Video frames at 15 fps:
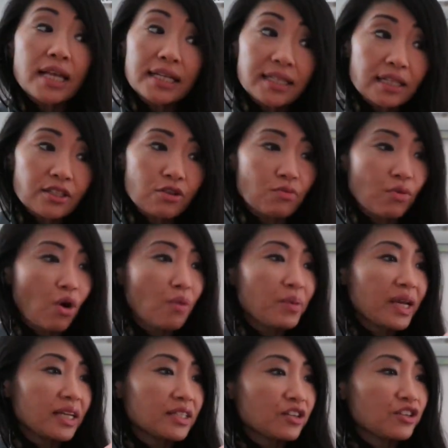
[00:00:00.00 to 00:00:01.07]
It doesn't roll
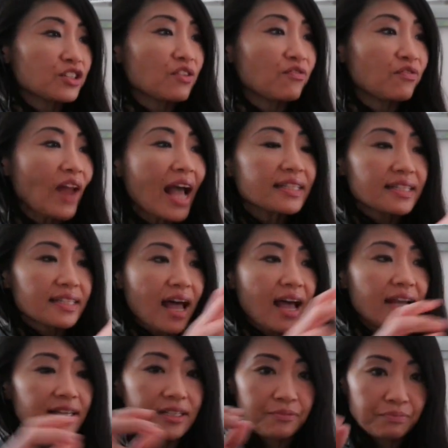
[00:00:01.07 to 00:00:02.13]
because there's a flat
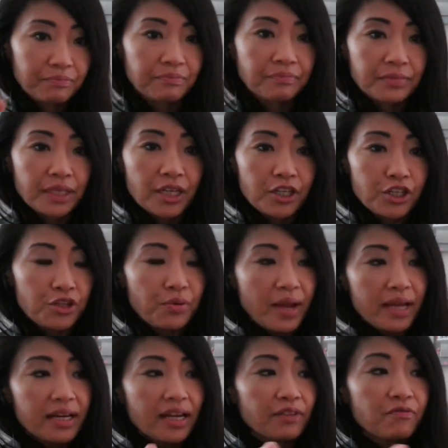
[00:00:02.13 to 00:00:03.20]
side to
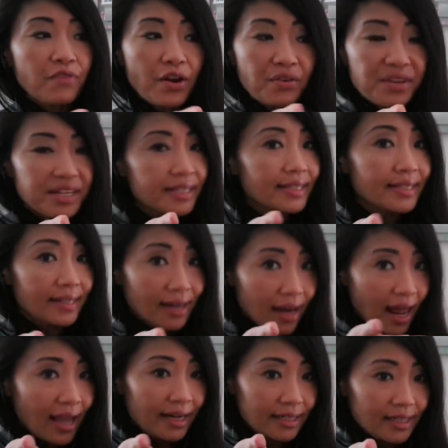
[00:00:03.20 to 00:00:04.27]
it, very
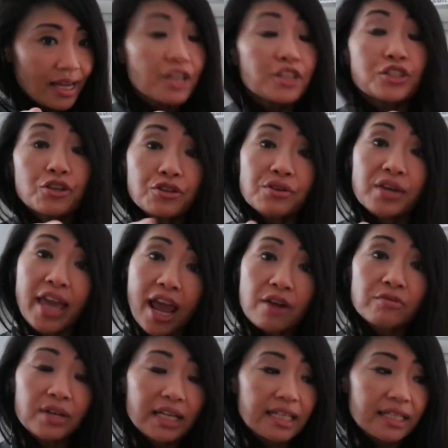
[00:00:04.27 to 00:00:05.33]
slight. So you
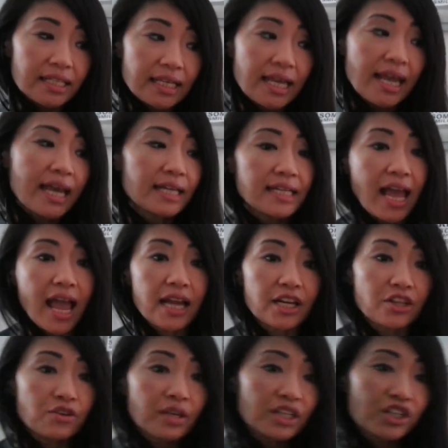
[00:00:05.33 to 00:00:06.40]
can't really see it, and
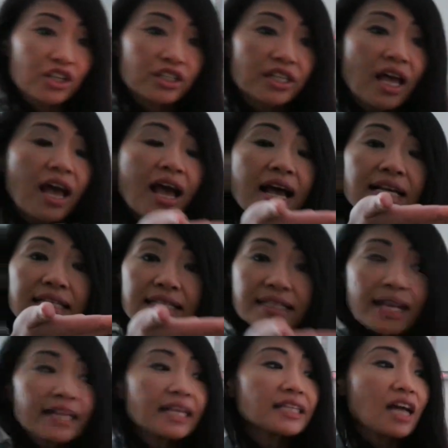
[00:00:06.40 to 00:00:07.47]
you can just
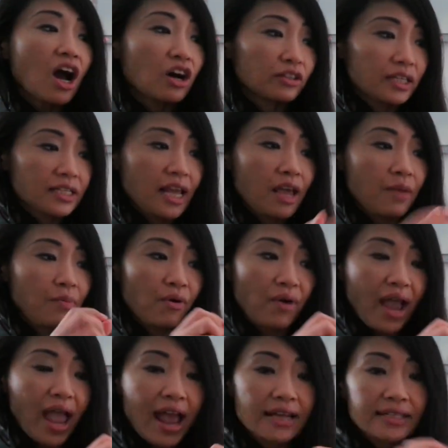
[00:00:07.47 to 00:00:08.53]
set it on the table
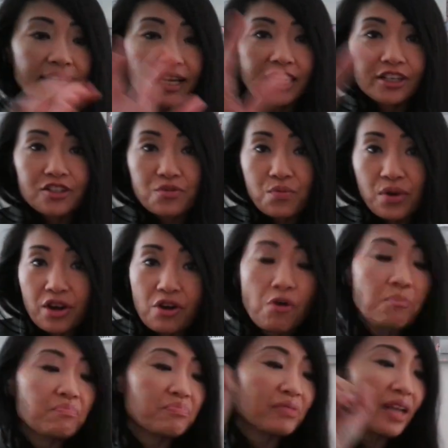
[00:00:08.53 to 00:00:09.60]
and it
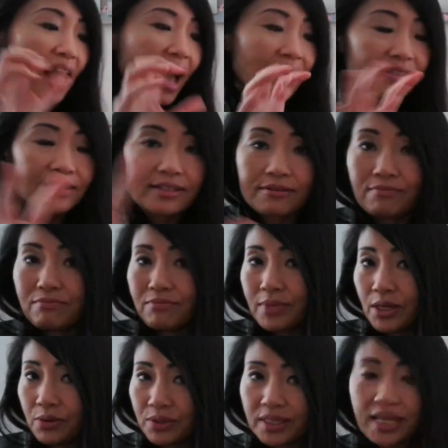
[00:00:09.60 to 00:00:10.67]
will blast
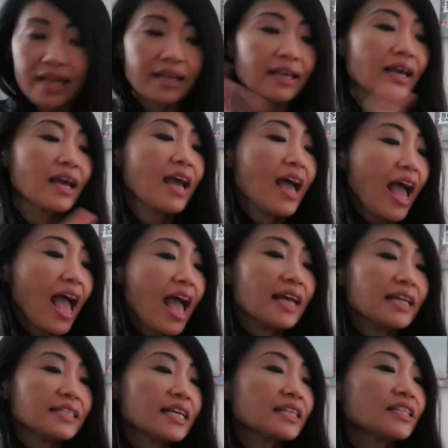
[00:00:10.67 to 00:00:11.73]
music.
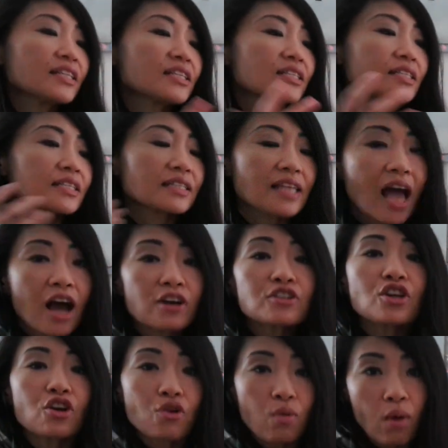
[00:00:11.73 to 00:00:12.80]
And the
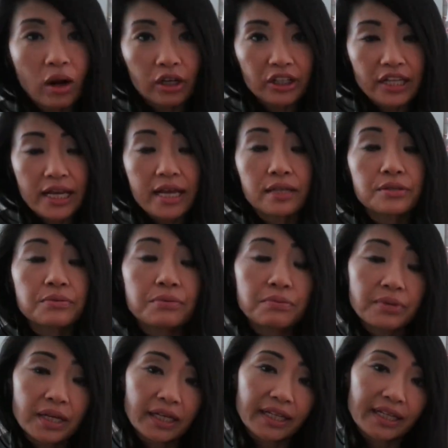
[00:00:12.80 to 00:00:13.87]
sound quality is
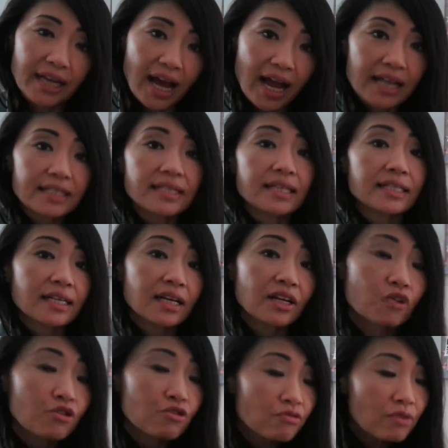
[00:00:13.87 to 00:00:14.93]
really nice. It's
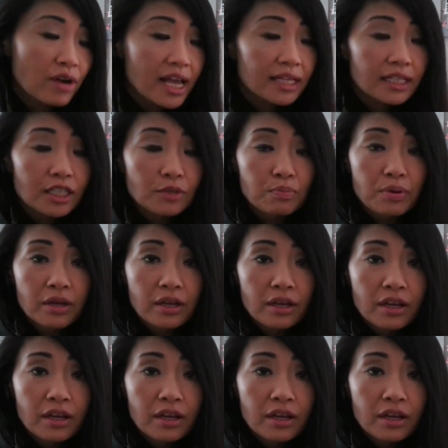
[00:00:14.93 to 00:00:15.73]
crisp.